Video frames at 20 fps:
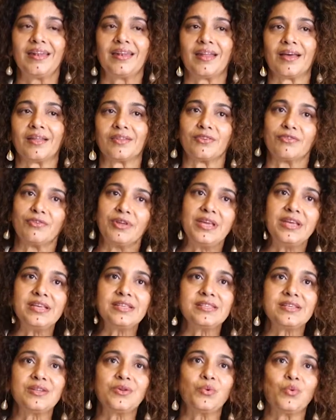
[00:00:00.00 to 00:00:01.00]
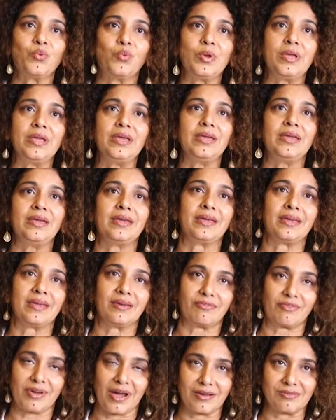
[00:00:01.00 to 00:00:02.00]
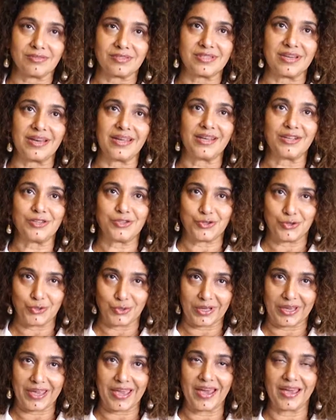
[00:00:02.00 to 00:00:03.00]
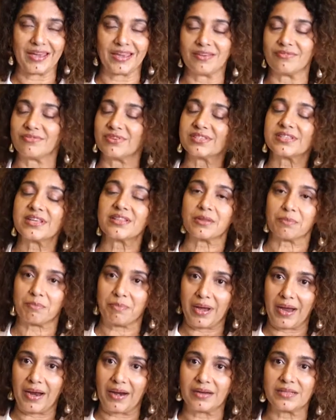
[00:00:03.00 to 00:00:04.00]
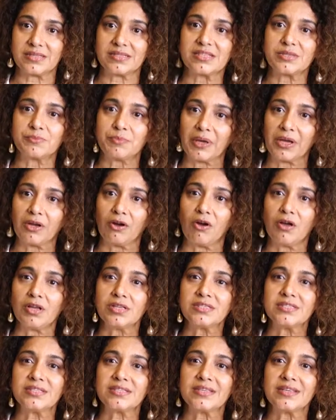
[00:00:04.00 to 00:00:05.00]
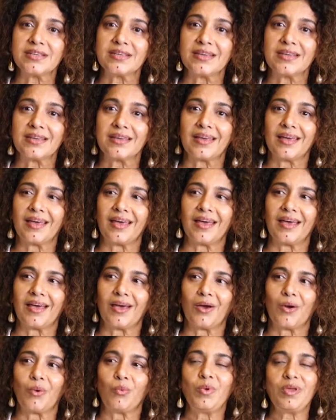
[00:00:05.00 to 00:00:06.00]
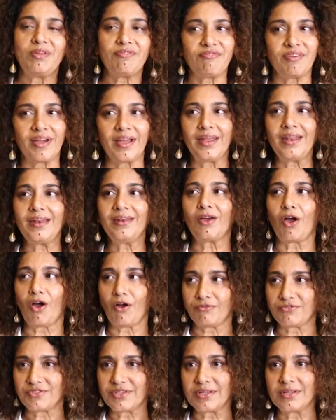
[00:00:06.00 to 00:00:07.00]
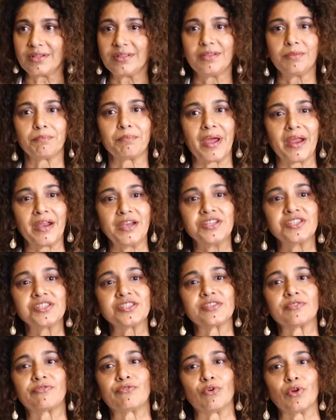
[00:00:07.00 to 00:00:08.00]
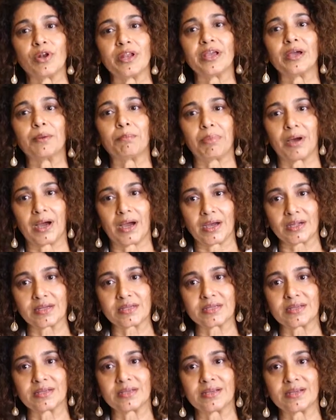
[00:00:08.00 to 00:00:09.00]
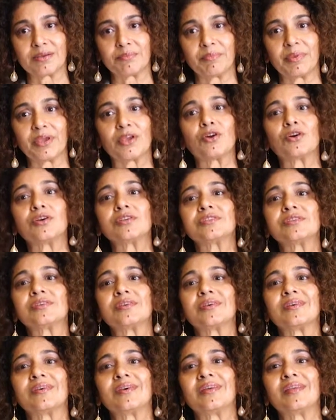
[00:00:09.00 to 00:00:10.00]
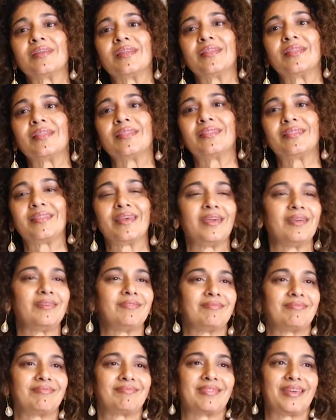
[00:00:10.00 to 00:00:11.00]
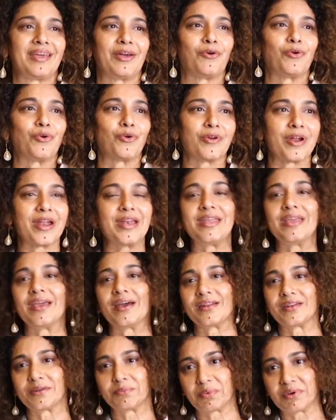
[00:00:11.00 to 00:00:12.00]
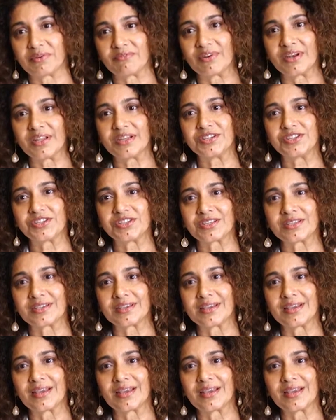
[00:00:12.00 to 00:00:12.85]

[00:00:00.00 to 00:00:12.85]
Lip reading: Now, the reason we give counseling to the caregivers and the parents is because we find often the marriages are falling apart because they're already underprivileged.